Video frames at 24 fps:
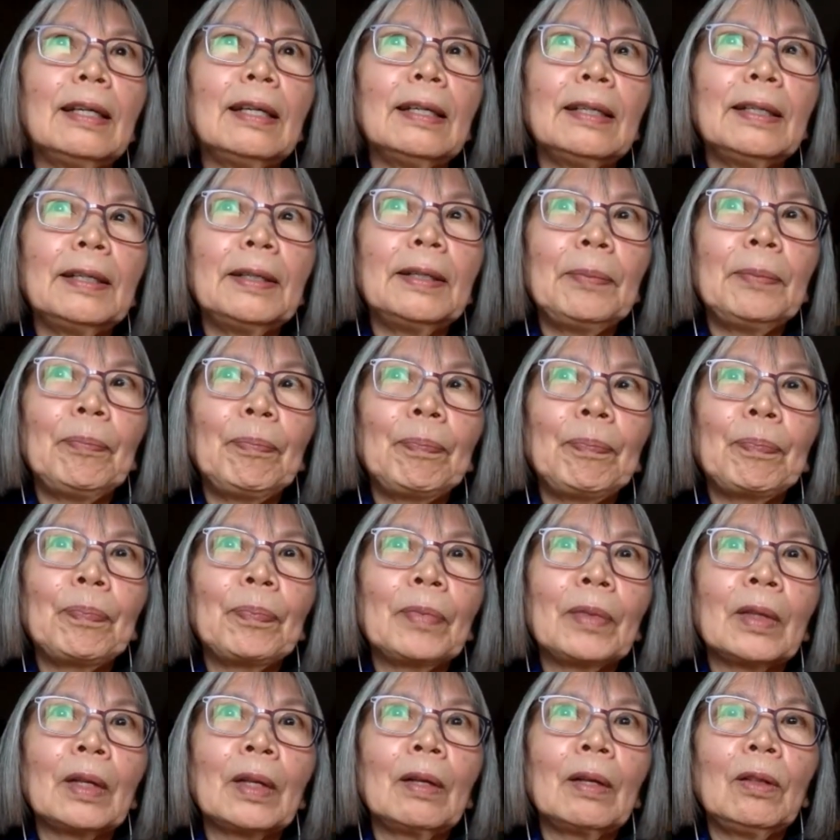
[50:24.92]
um,
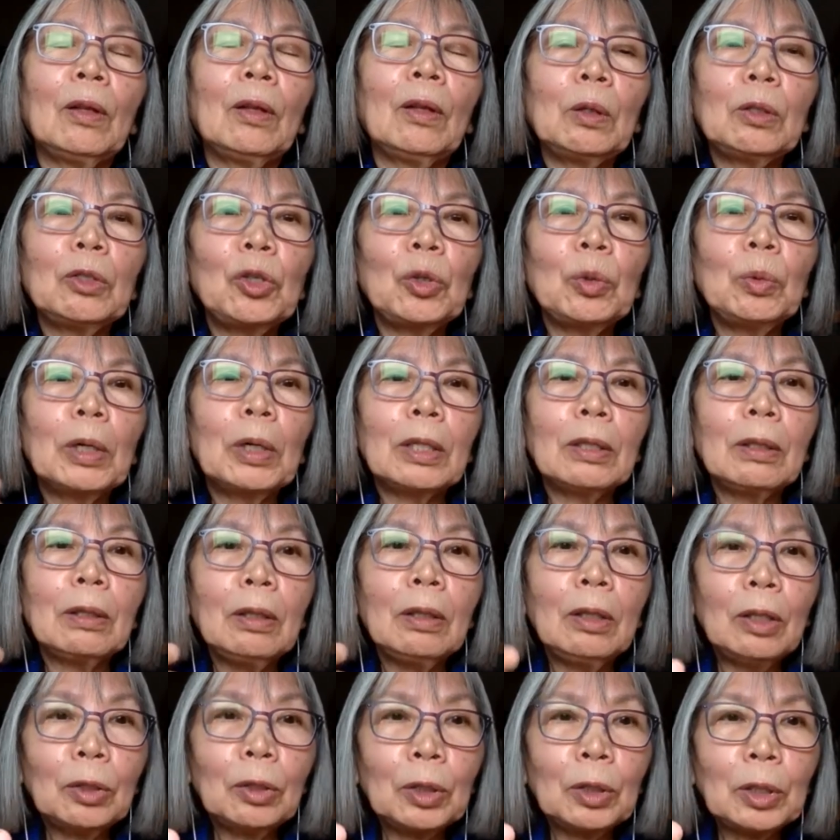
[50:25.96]
those who are
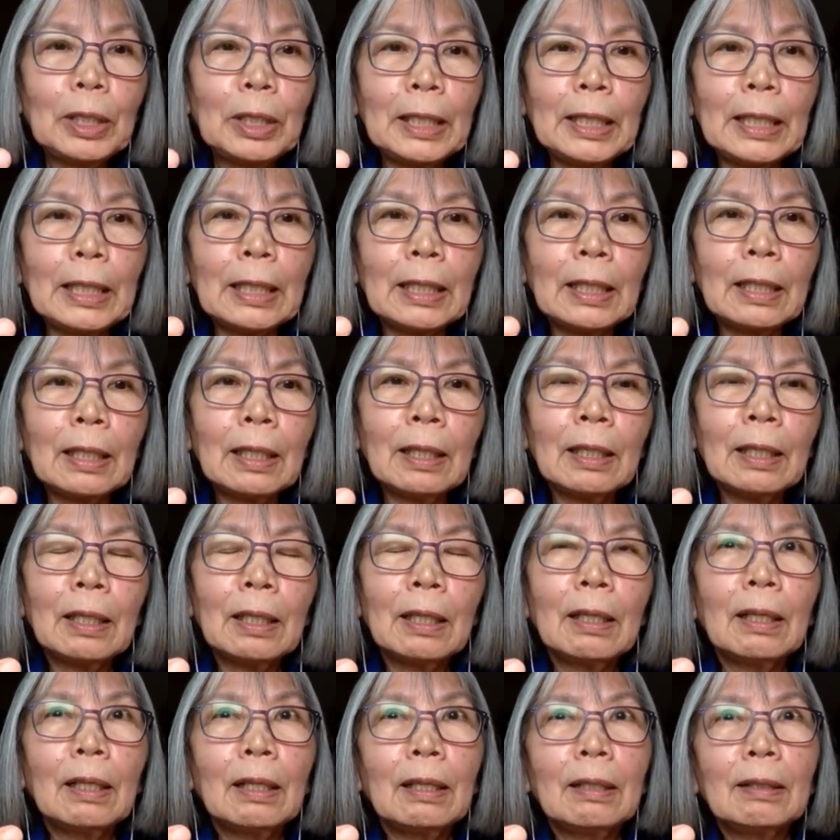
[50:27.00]
learning
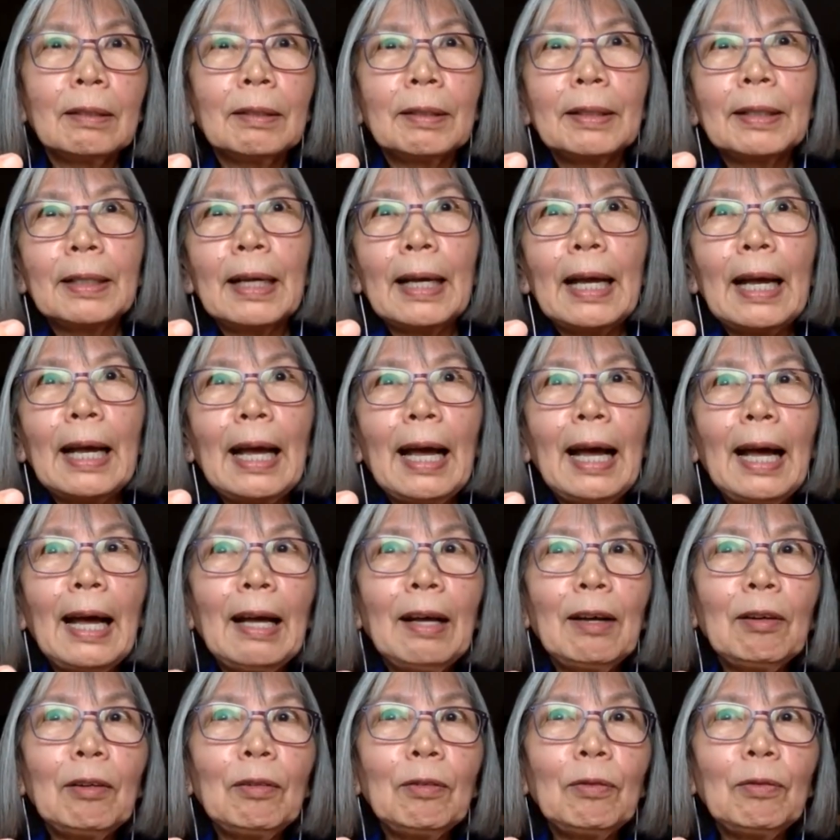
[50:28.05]

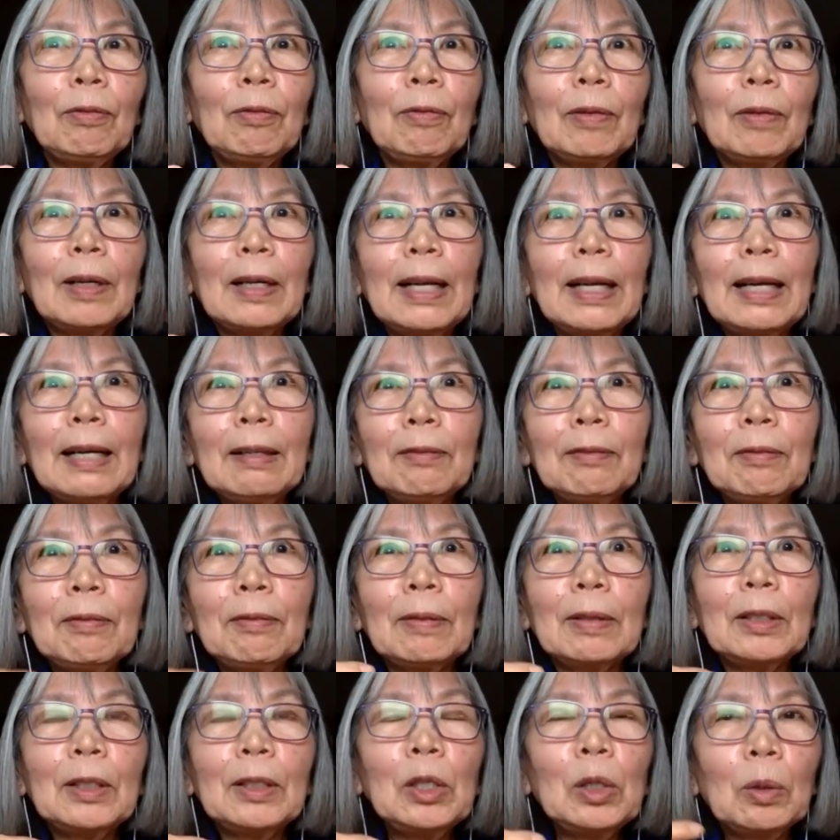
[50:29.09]
have have
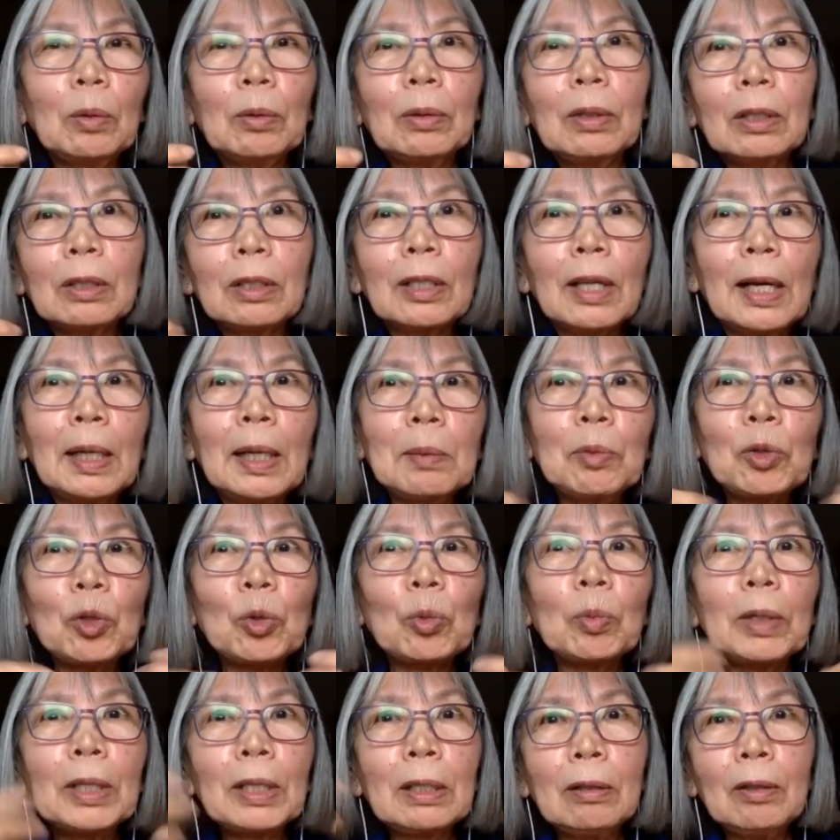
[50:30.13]
you know there are times
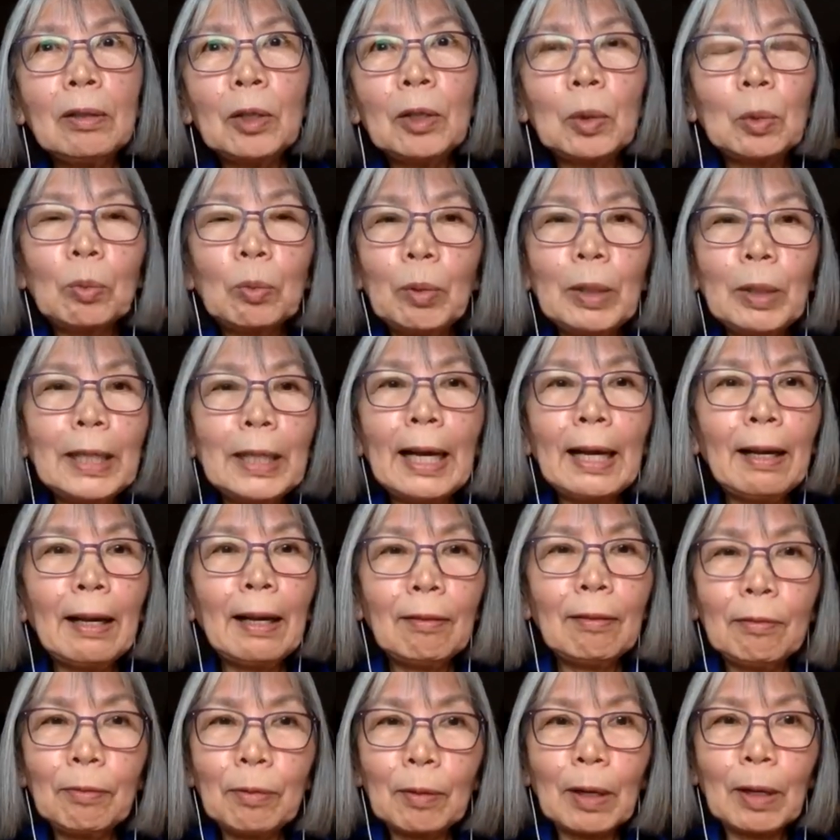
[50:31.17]
when you, we
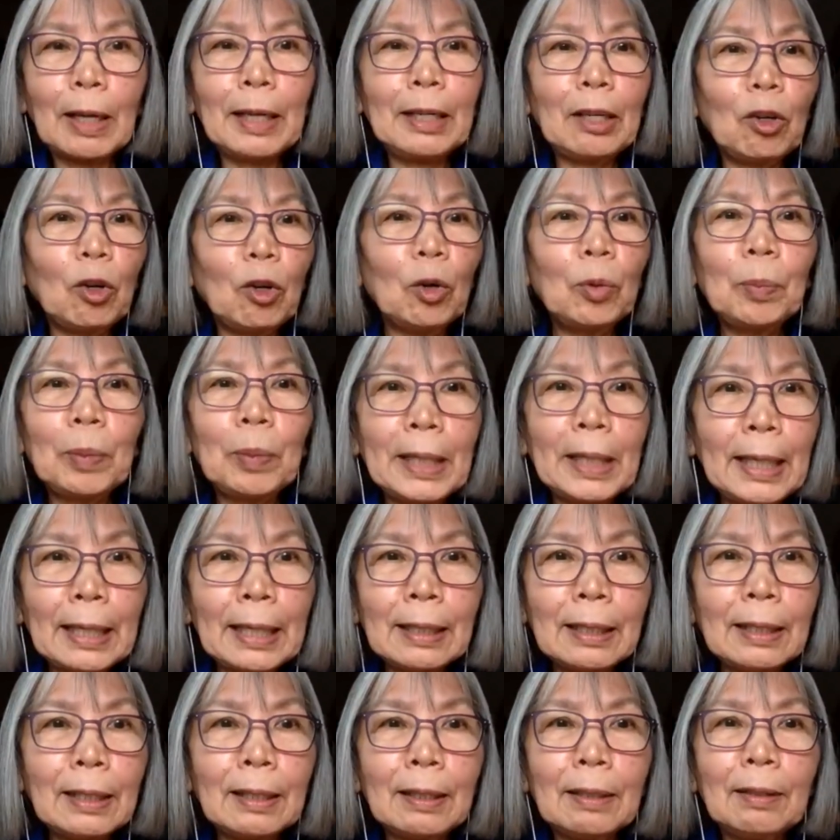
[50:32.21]
have kind of
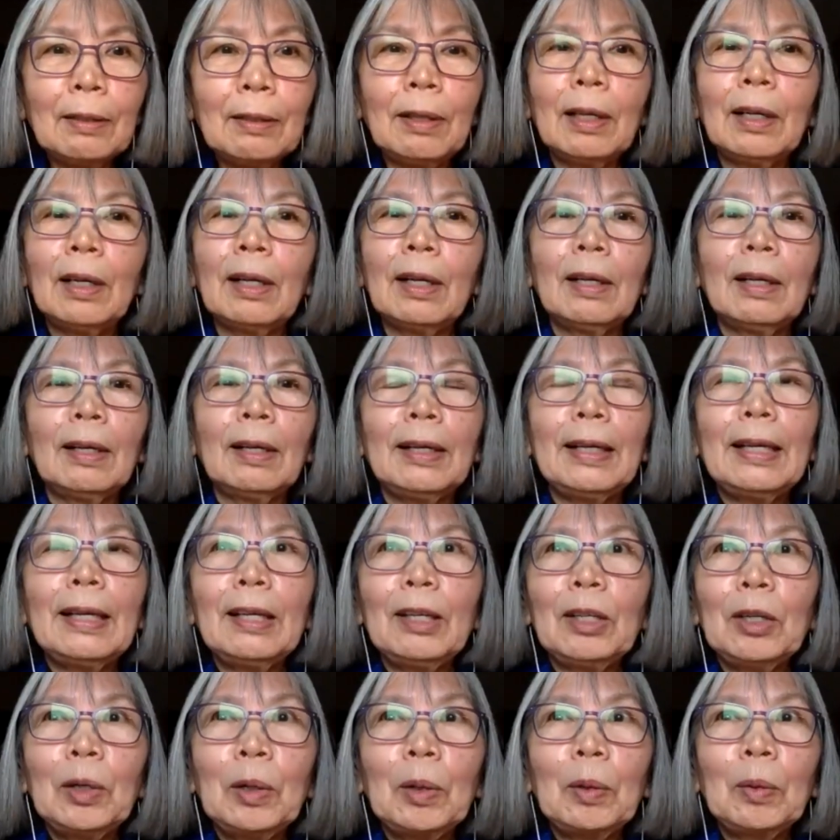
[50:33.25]
open-ended you
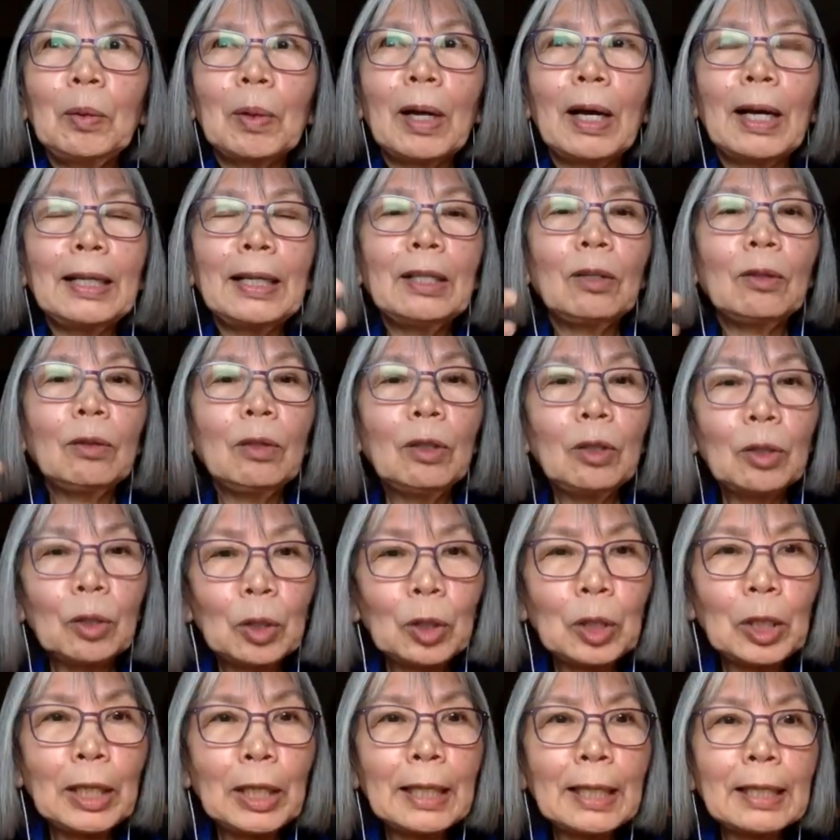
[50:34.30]
mm-hmm. know, kind of
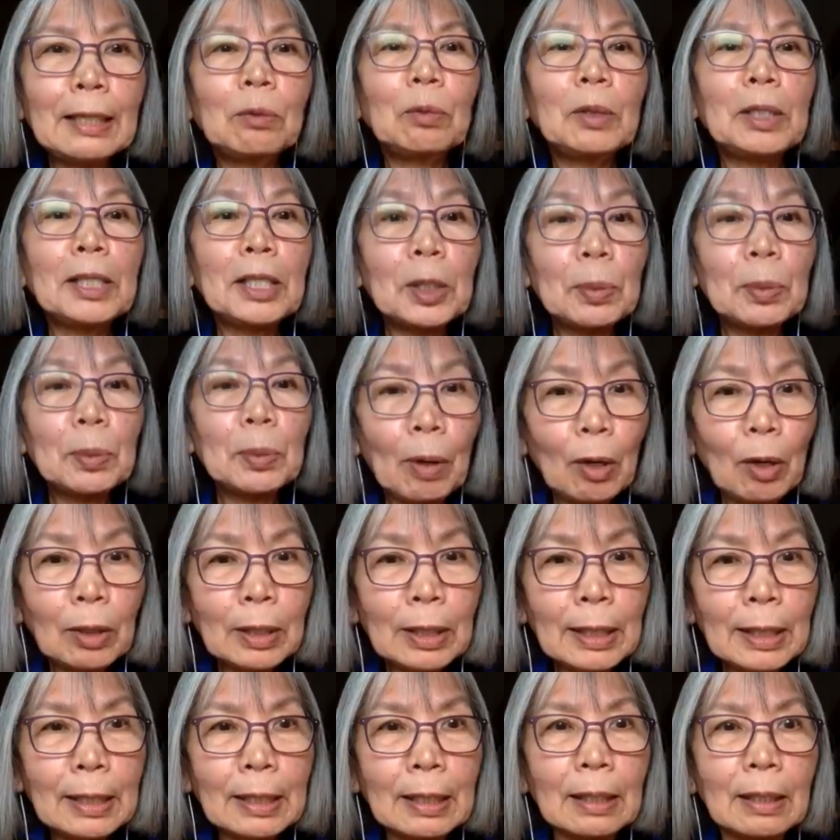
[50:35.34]
learning and
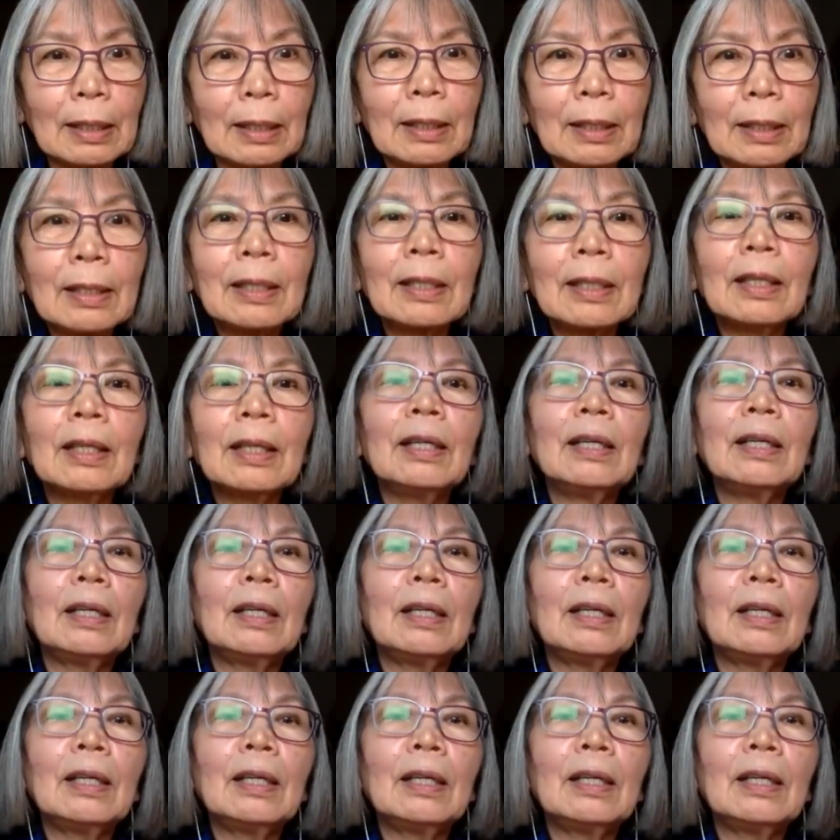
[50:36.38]
responses.